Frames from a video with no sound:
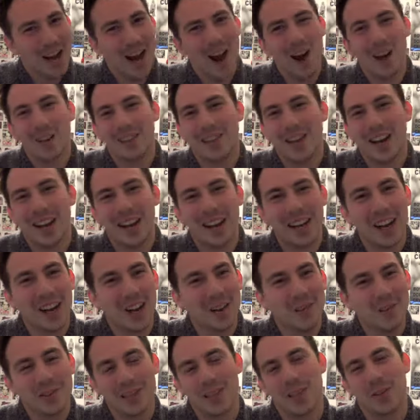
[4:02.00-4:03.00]
Oh, darling,
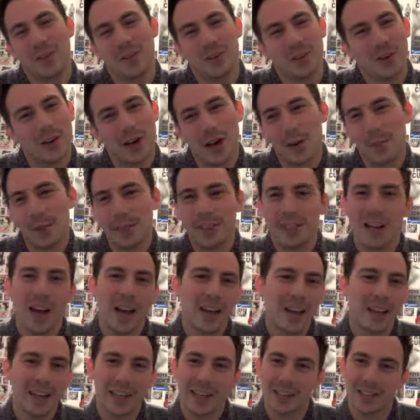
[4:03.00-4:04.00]
I'm so sorry. I'm
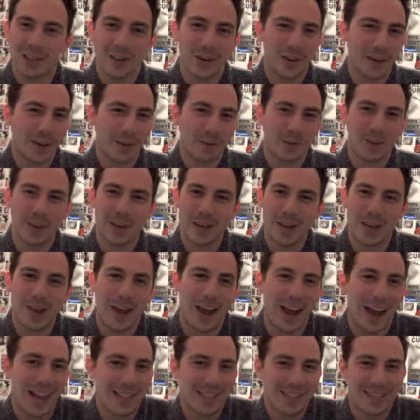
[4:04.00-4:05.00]
eternally sorry that you
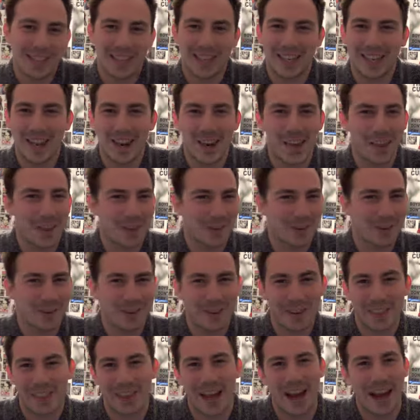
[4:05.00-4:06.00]
had to go
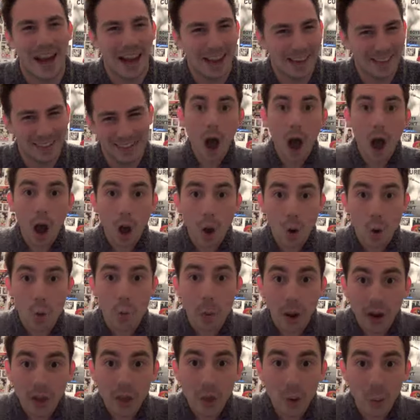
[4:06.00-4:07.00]
through that. Oh,
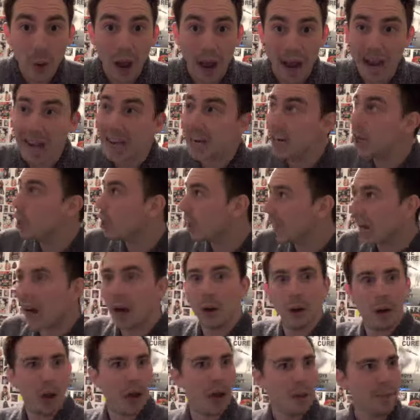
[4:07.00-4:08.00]
by the way, look
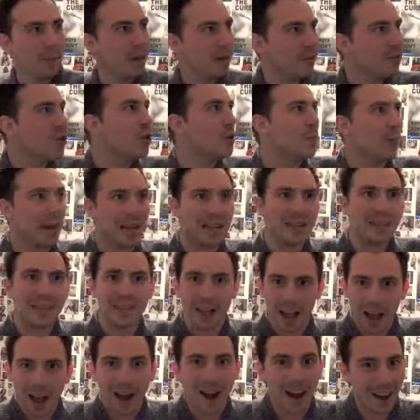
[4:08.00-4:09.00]
how light my room is.
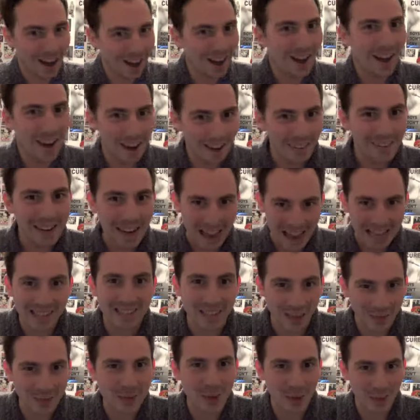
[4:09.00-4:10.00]
Oh,
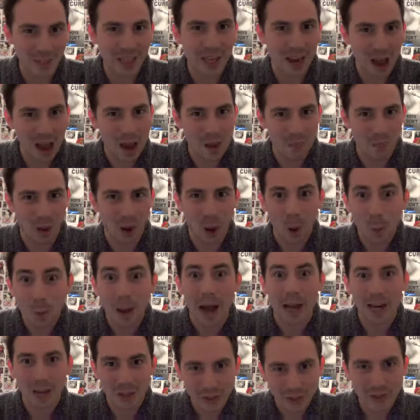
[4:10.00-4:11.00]
yes, I've got a light bulb.
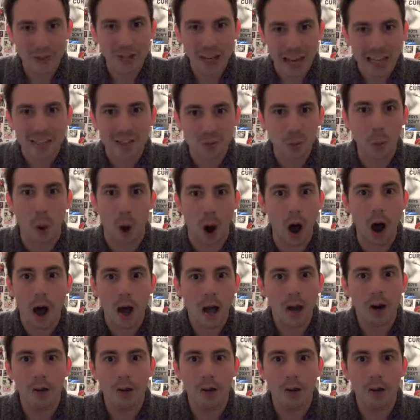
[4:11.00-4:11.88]
And guess what,